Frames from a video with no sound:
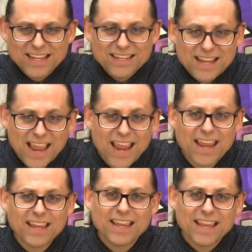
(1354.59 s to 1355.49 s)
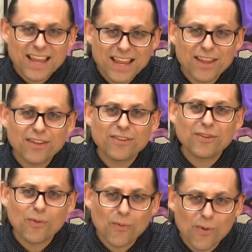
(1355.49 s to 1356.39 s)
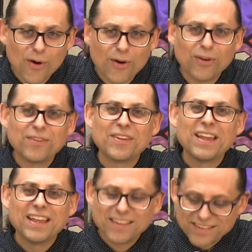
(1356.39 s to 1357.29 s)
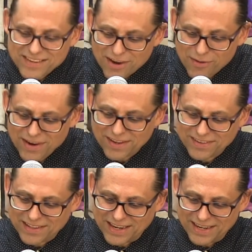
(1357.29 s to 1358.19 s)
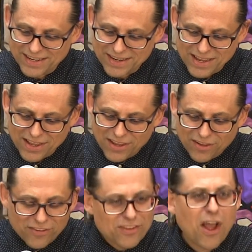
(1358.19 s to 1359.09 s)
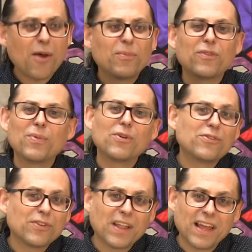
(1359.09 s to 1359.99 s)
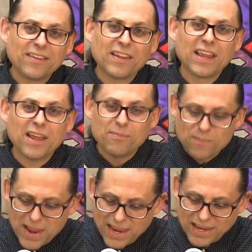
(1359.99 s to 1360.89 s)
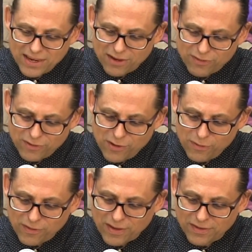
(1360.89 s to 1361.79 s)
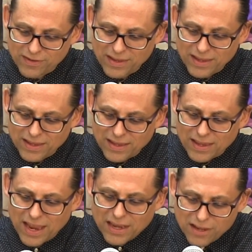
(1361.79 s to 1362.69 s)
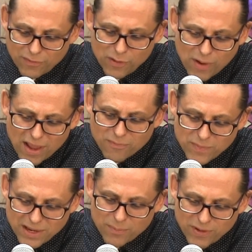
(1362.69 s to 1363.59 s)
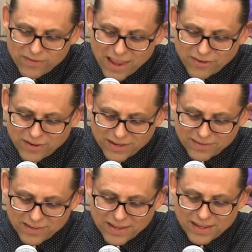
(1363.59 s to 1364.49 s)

Take his words seriously. Stop spiritualizing and making excuses. And if you have many possessions,